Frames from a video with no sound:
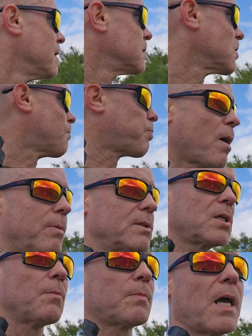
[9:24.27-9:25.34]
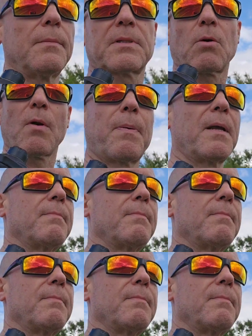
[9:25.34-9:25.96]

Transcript: So probably sometimes I repeat